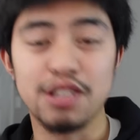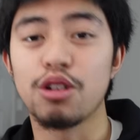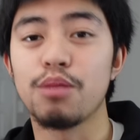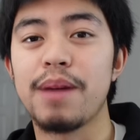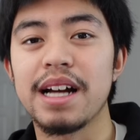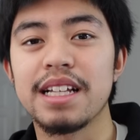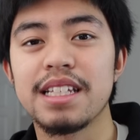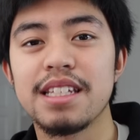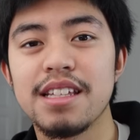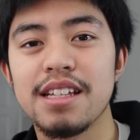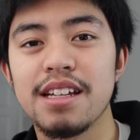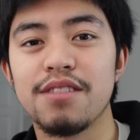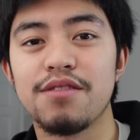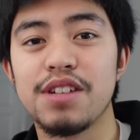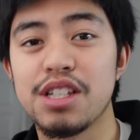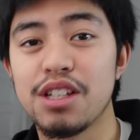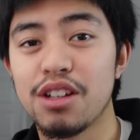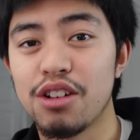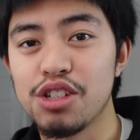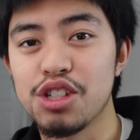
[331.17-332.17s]
go back to the
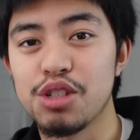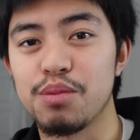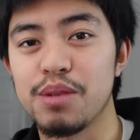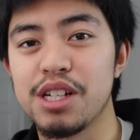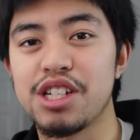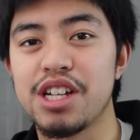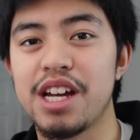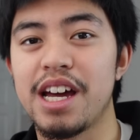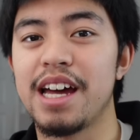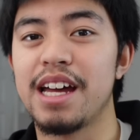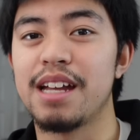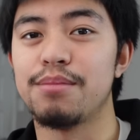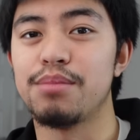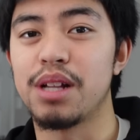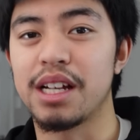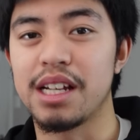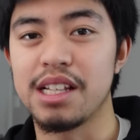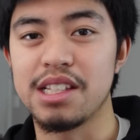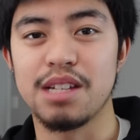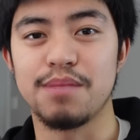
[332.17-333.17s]
physical switch and
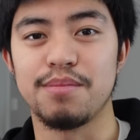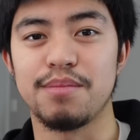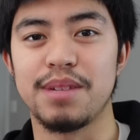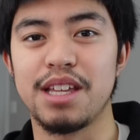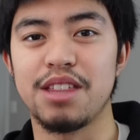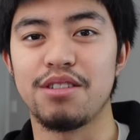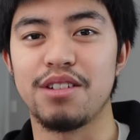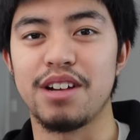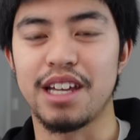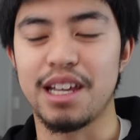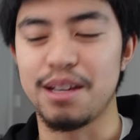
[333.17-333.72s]
plug in some Ethernet